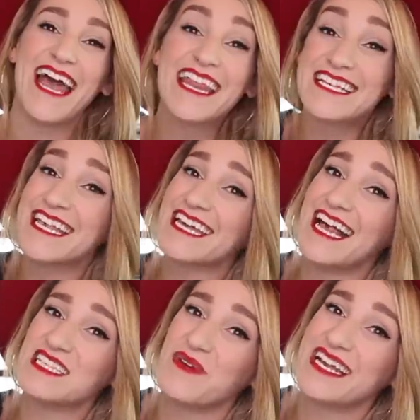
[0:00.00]
And the second
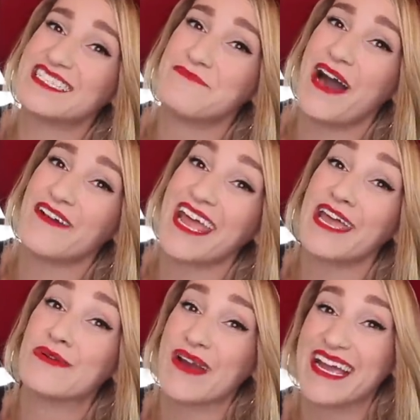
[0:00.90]
last one is about
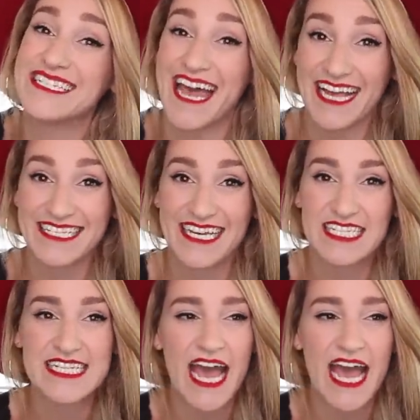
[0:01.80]
a grand exit.